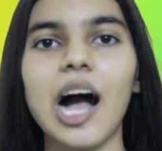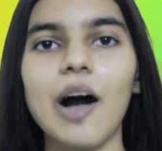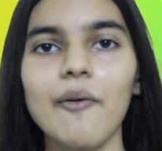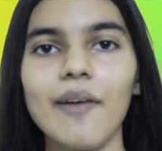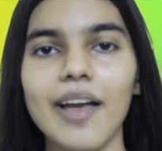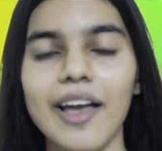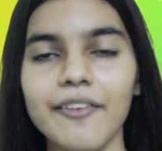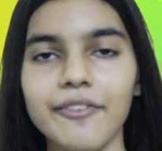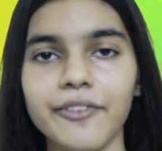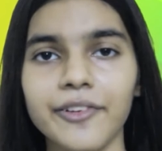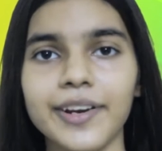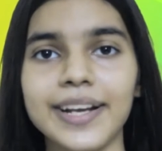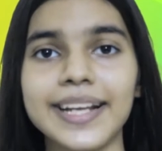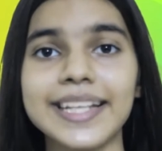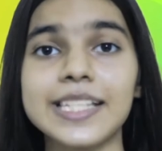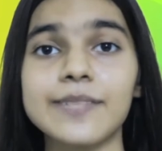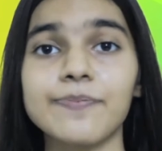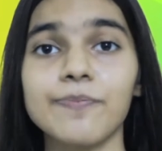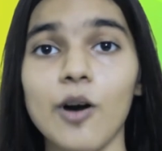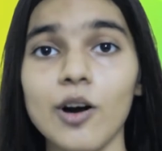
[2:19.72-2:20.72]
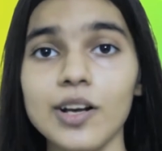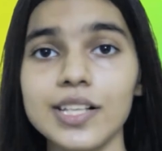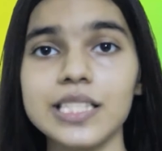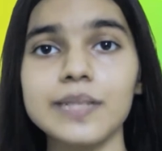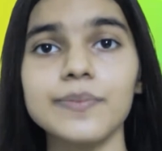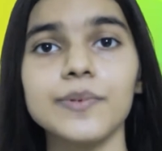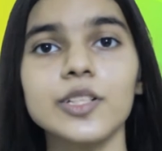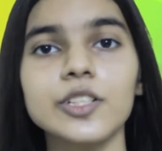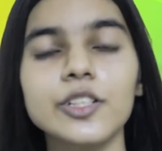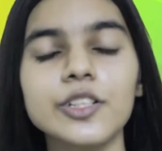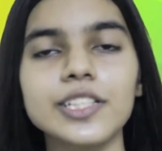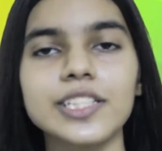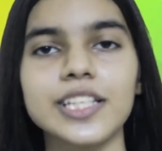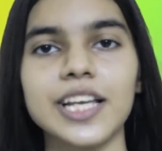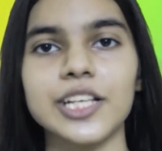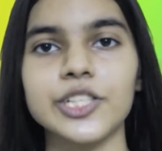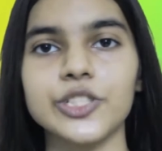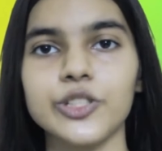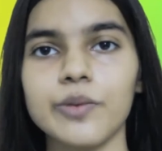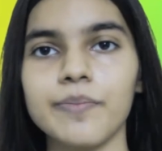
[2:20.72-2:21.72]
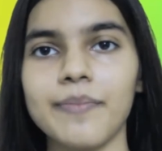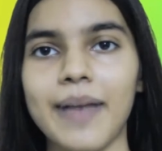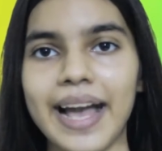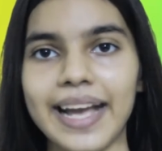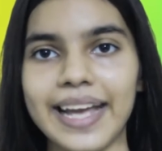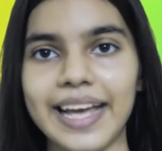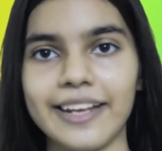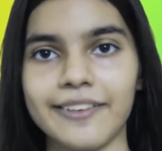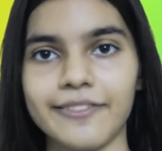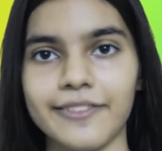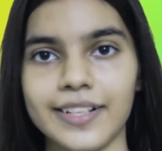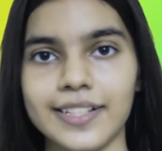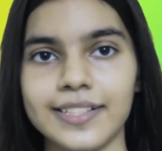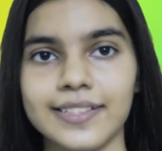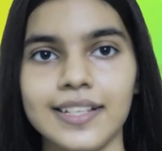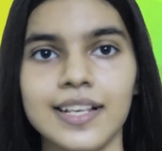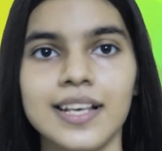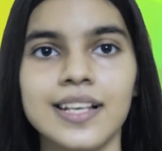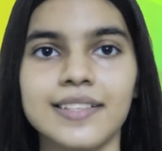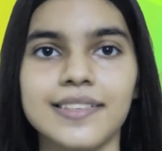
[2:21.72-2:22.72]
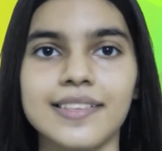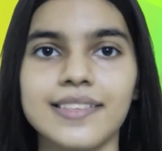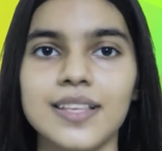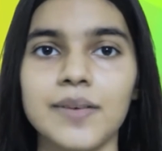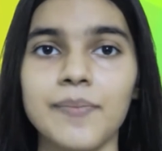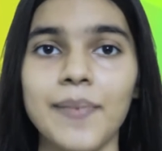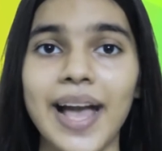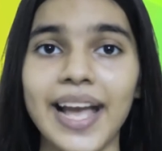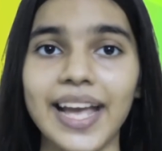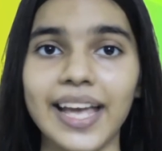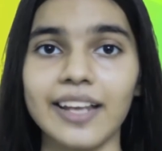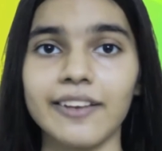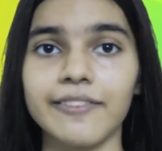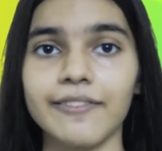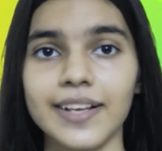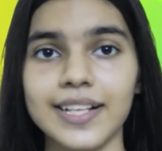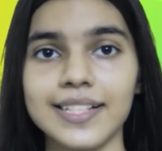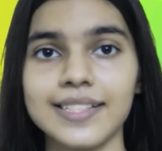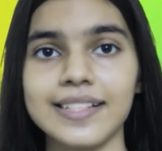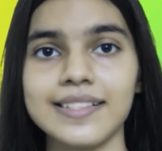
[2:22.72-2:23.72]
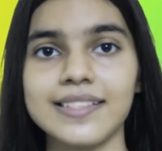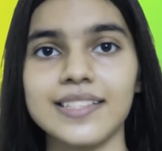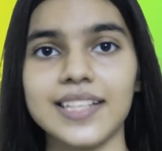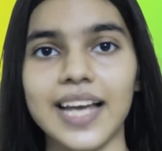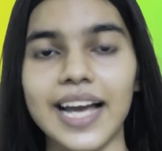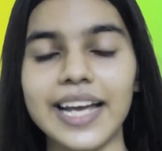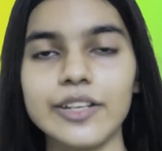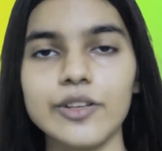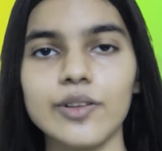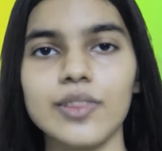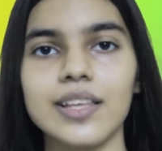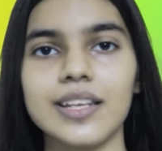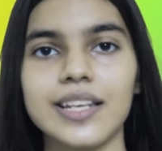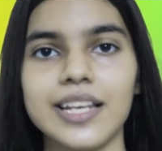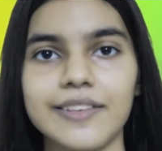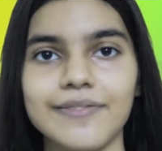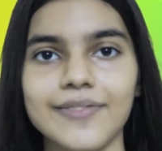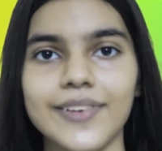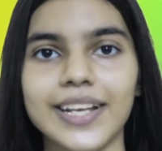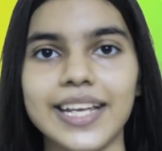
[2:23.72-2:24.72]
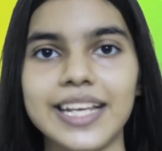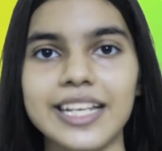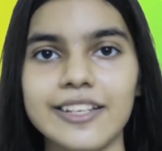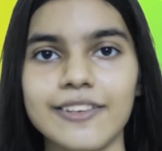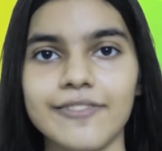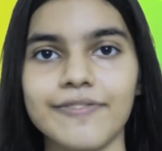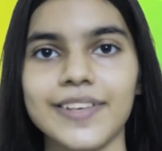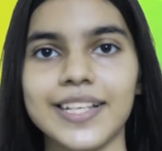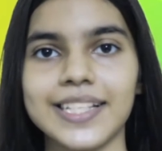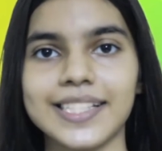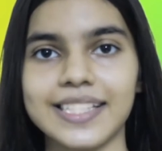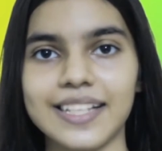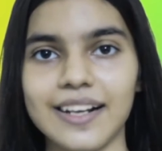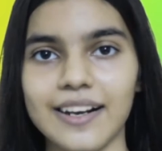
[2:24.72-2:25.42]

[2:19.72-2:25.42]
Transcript: However, it's possible to change your MAC address. Since a MAC address is tied to the network interface